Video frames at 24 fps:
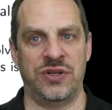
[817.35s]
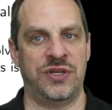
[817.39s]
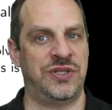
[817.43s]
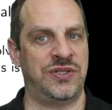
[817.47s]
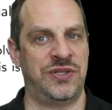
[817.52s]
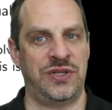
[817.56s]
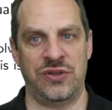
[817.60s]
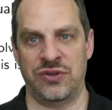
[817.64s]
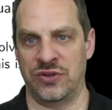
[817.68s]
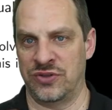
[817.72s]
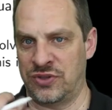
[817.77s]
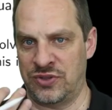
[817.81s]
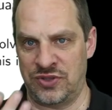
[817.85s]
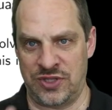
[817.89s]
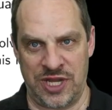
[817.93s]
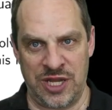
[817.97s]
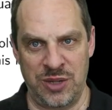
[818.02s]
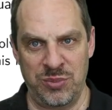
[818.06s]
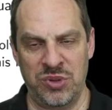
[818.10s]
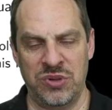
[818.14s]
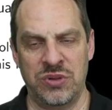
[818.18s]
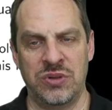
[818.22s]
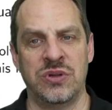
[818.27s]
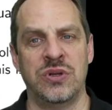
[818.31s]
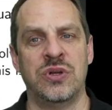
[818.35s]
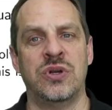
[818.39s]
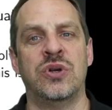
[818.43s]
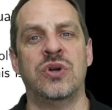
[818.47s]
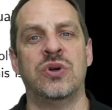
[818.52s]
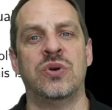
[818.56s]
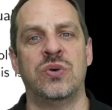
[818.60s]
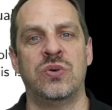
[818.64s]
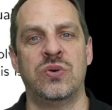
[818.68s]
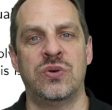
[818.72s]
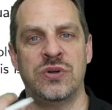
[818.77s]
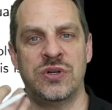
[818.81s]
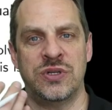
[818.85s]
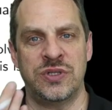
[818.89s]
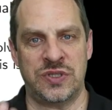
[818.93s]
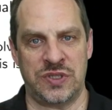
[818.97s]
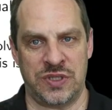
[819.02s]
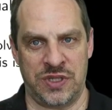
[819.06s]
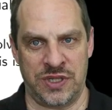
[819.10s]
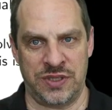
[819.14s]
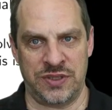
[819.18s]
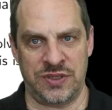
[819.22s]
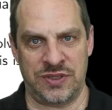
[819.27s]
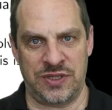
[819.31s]
It's either stable or it's
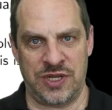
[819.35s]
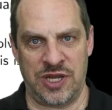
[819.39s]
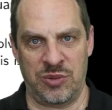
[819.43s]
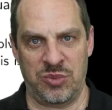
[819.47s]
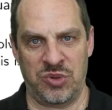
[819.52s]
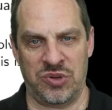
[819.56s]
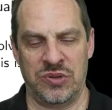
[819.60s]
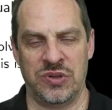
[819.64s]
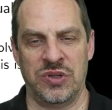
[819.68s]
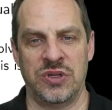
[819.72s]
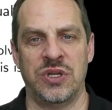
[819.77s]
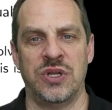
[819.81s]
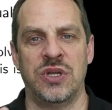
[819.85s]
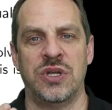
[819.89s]
unstable.